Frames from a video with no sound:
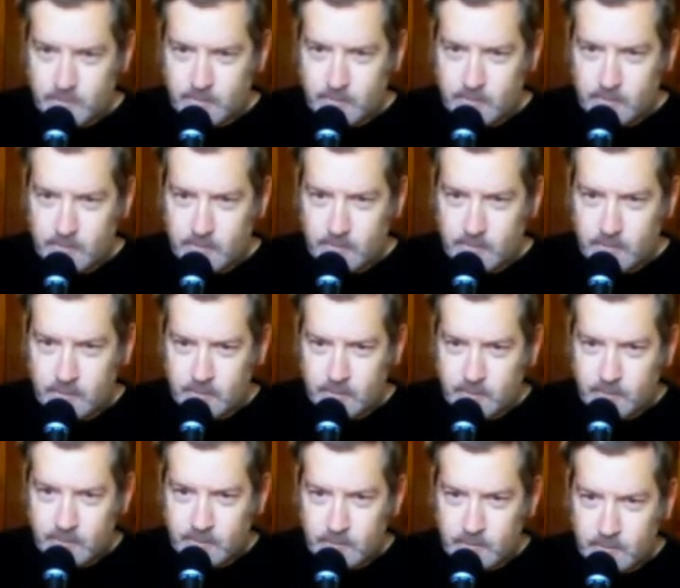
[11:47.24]

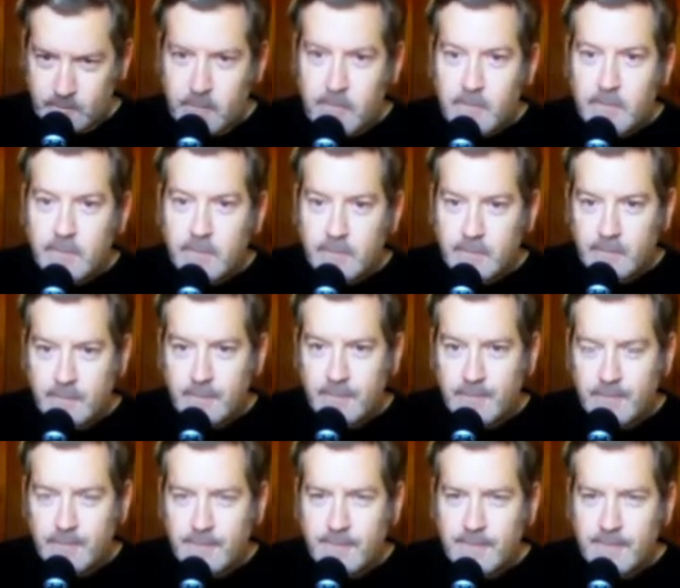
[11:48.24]

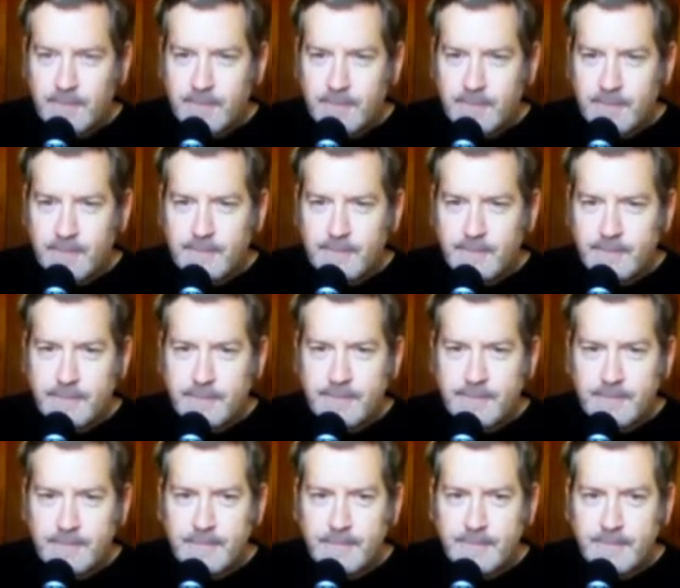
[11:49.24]

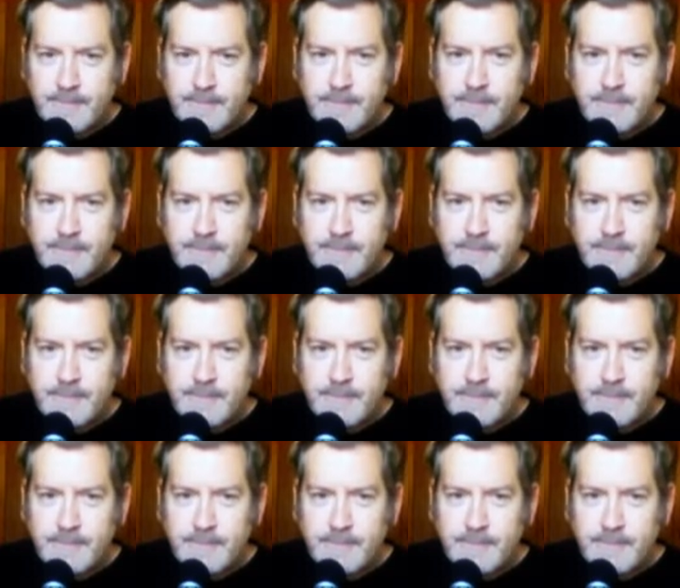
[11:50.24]
(not speaking)